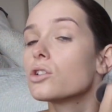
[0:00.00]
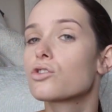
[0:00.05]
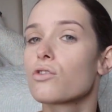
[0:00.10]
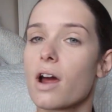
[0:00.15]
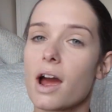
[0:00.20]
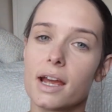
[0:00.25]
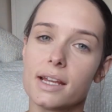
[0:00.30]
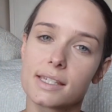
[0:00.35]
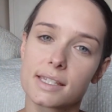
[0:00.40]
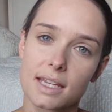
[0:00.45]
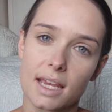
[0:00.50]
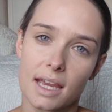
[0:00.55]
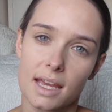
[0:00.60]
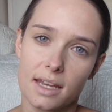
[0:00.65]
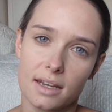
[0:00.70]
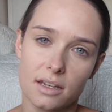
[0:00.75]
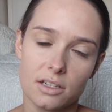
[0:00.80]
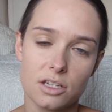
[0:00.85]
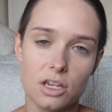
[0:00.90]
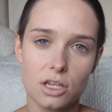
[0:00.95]
dry
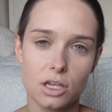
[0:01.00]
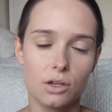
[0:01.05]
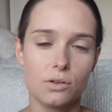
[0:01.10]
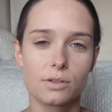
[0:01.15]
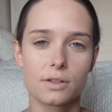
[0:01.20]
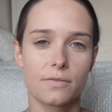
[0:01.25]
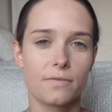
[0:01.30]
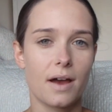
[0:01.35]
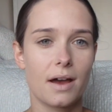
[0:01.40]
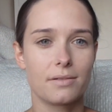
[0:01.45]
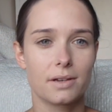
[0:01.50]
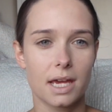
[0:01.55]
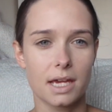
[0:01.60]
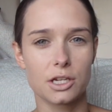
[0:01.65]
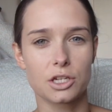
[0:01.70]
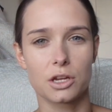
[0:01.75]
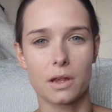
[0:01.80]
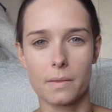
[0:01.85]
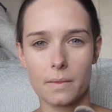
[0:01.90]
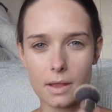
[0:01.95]
skin and you use a
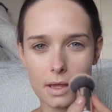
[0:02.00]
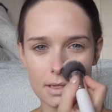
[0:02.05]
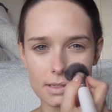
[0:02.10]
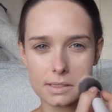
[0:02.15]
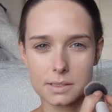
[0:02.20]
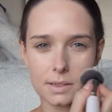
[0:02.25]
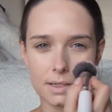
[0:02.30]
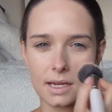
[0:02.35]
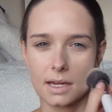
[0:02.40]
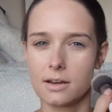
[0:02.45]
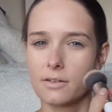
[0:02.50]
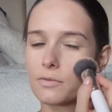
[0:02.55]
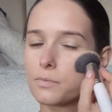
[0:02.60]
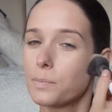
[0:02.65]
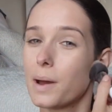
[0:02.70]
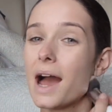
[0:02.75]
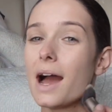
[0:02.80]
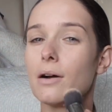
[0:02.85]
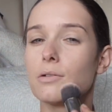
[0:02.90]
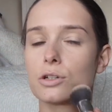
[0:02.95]
foundation that's kind of
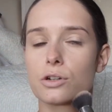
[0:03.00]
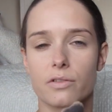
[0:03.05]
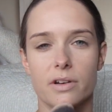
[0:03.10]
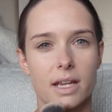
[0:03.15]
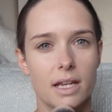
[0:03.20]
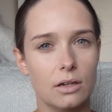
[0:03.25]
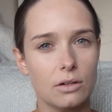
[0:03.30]
powdery,